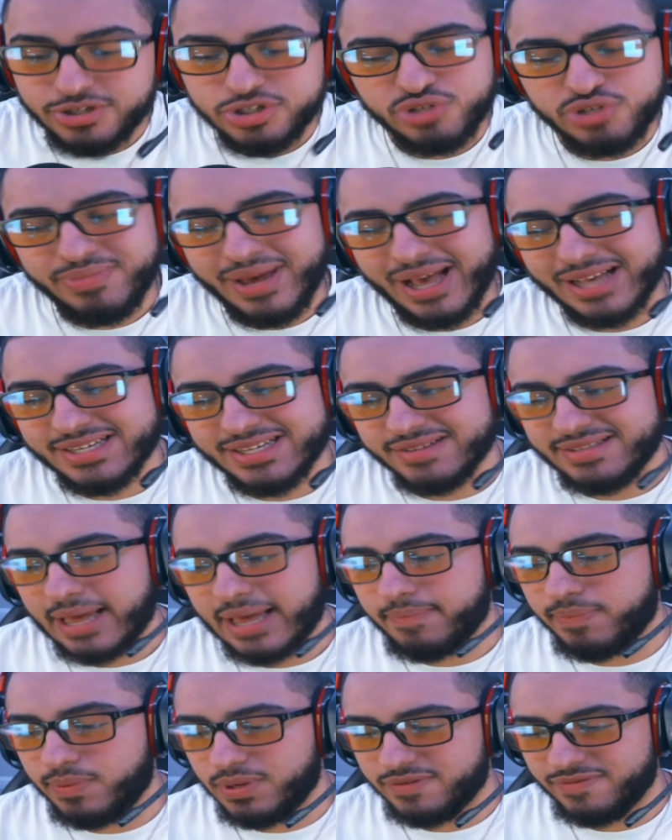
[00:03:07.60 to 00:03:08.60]
sure you max out
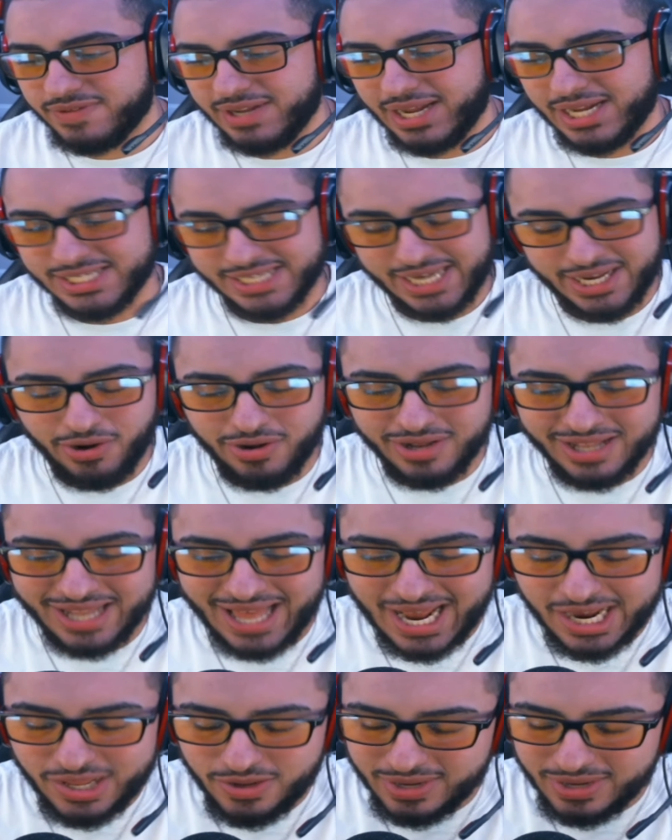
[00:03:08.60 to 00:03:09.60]
that bullet velocity. I know a
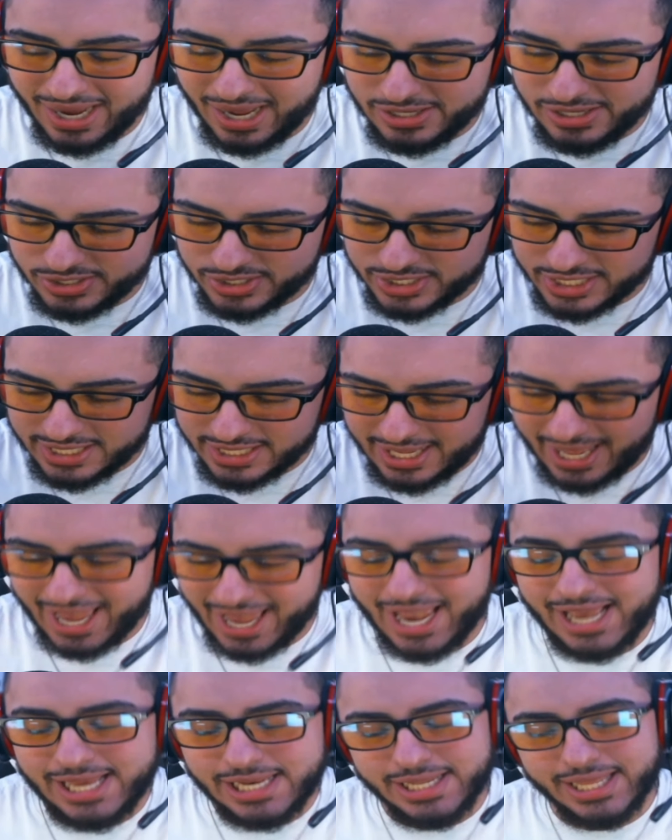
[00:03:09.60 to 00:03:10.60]
lot of you guys are seeing the
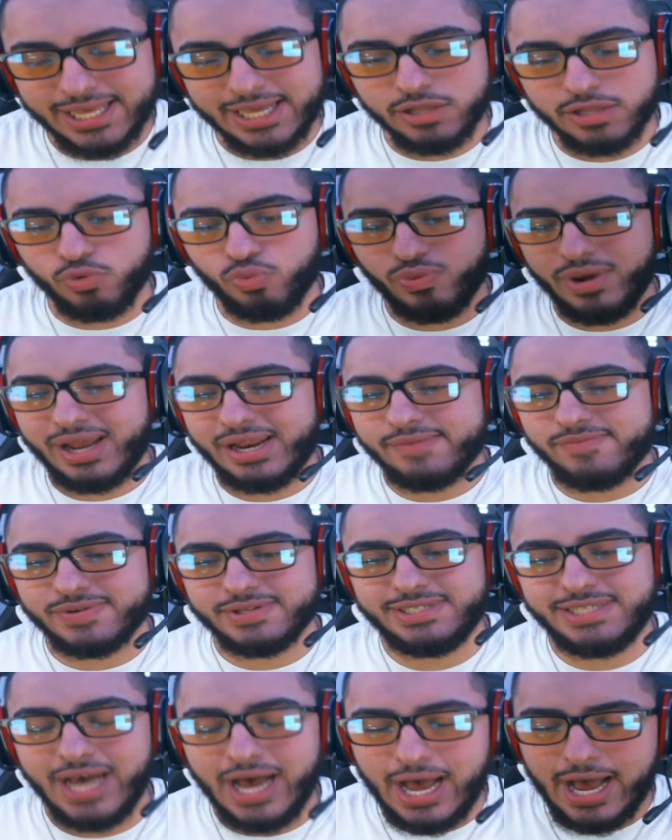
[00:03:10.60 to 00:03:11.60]
handling in the red every
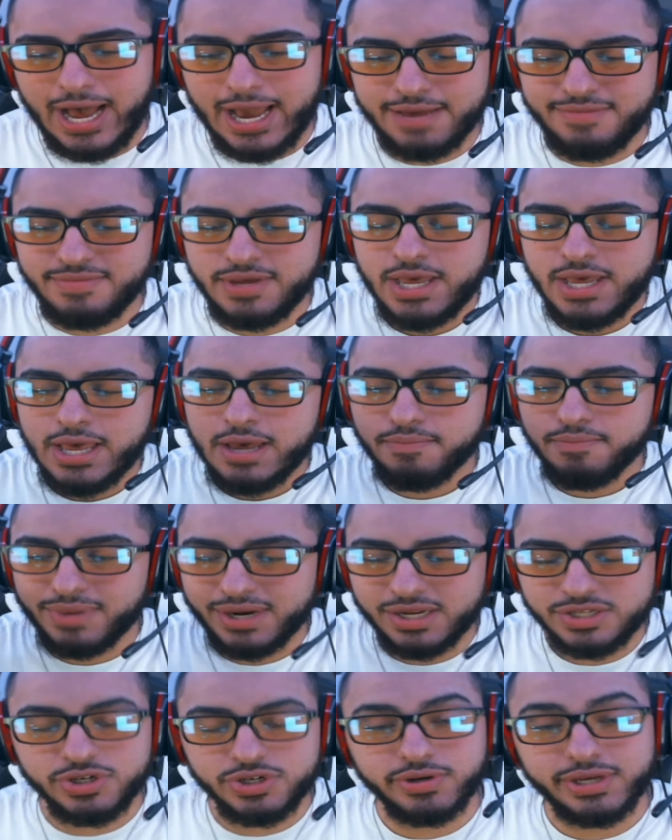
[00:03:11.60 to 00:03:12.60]
time, but
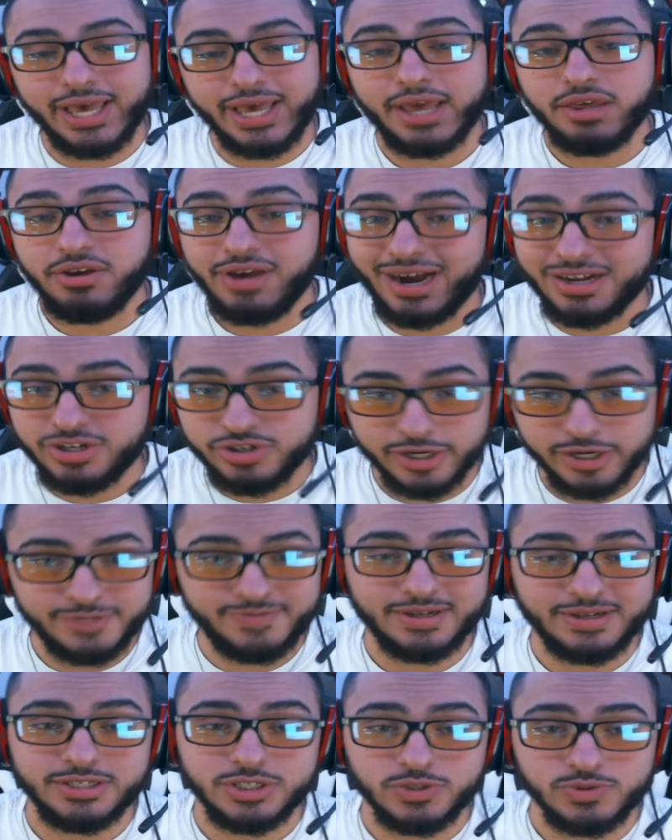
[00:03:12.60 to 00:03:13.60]
it's okay. You got to trust
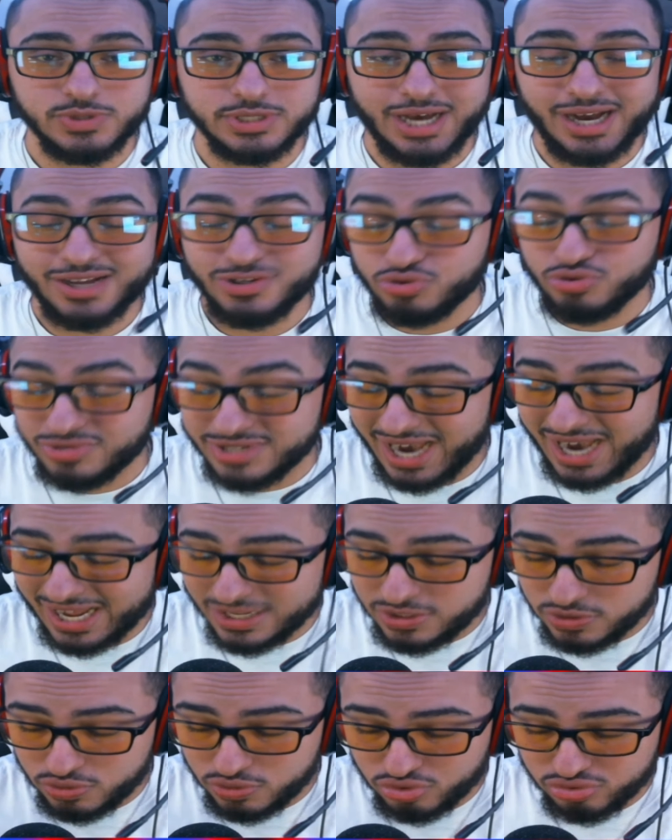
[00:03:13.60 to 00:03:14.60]
me on this one, guys. You
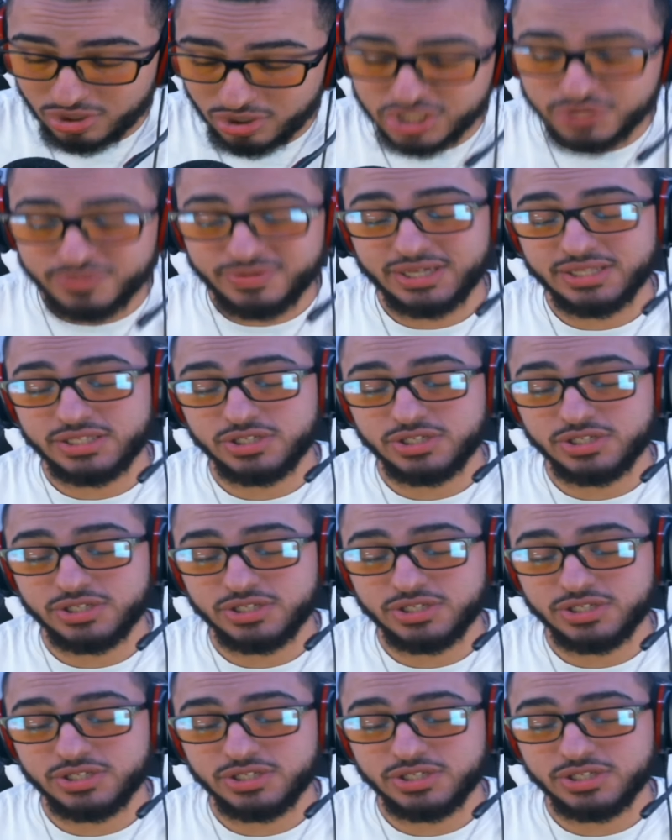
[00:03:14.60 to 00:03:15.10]
got to trust me on